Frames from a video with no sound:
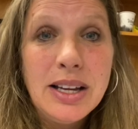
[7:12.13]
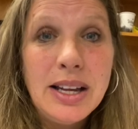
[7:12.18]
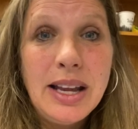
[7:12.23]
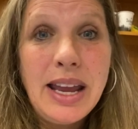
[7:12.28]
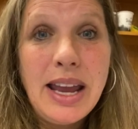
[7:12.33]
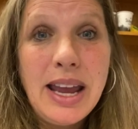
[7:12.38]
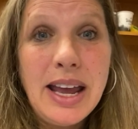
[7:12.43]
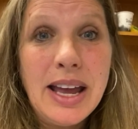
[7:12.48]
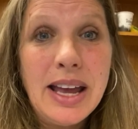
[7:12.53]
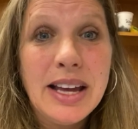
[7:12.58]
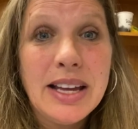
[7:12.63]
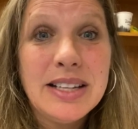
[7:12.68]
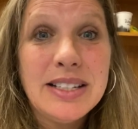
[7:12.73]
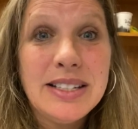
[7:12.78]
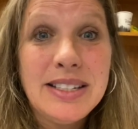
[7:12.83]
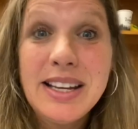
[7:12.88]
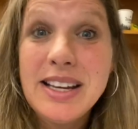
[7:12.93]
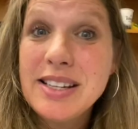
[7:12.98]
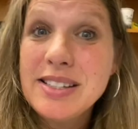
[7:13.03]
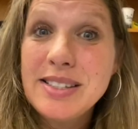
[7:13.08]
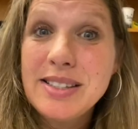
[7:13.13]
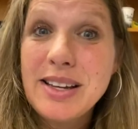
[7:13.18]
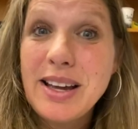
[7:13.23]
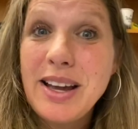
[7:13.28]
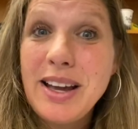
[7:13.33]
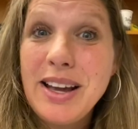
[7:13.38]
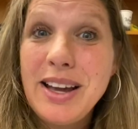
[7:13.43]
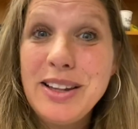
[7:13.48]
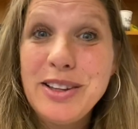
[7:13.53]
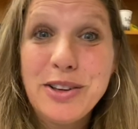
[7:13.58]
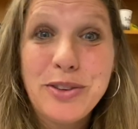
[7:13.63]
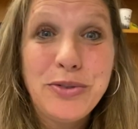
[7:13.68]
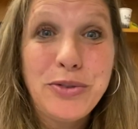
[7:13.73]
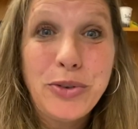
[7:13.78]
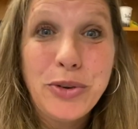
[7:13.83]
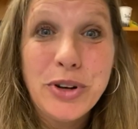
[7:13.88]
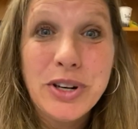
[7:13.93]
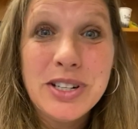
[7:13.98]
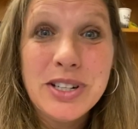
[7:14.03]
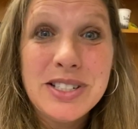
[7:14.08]
And yes, I look
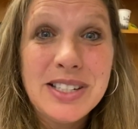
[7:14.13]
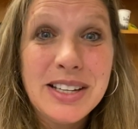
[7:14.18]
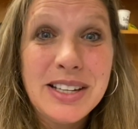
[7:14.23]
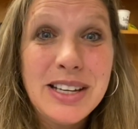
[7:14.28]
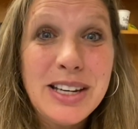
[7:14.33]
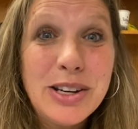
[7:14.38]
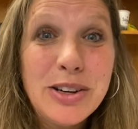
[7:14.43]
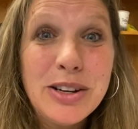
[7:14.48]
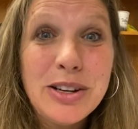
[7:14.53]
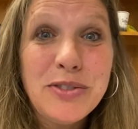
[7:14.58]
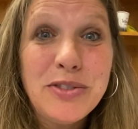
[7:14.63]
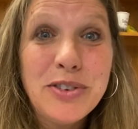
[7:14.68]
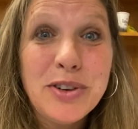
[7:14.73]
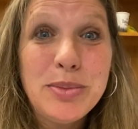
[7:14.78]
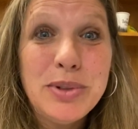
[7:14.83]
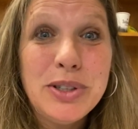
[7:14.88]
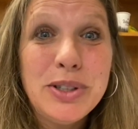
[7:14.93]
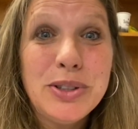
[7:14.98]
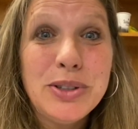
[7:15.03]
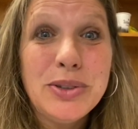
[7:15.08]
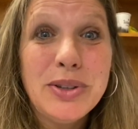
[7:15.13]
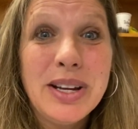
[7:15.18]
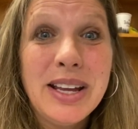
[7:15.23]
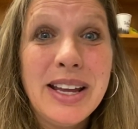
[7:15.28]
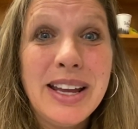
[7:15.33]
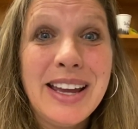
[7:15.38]
forward to hearing from you,